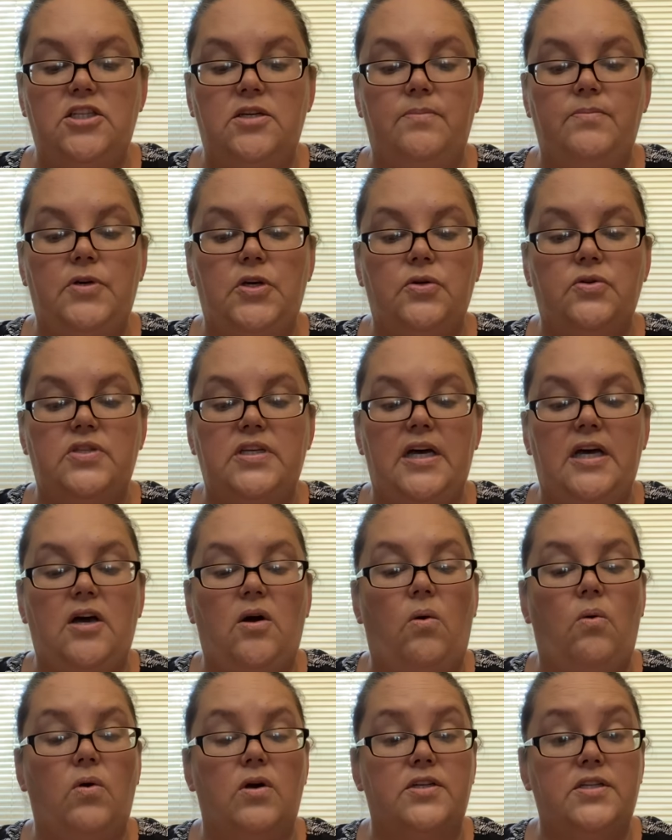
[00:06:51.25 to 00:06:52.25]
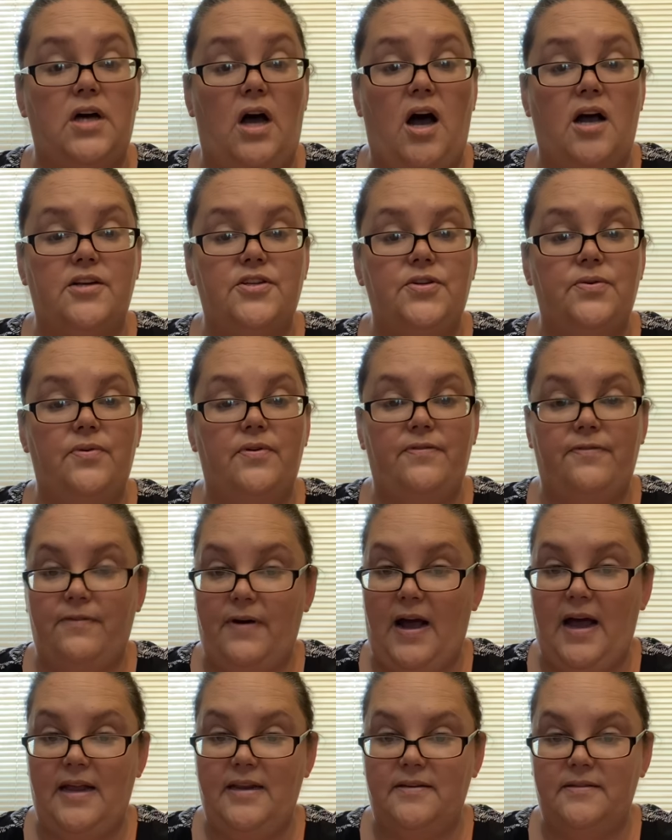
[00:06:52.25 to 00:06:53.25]
to music or talk to a
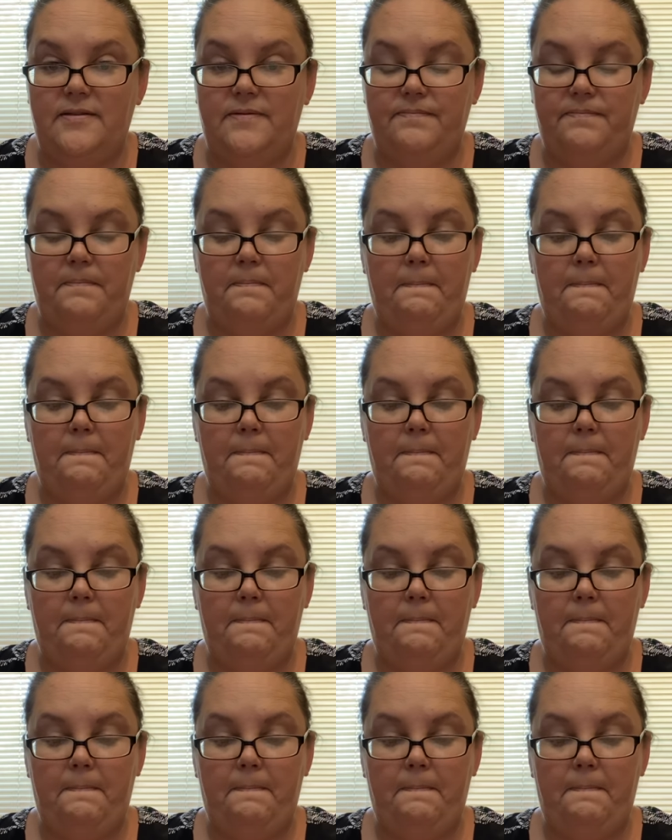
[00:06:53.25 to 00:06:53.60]
friend.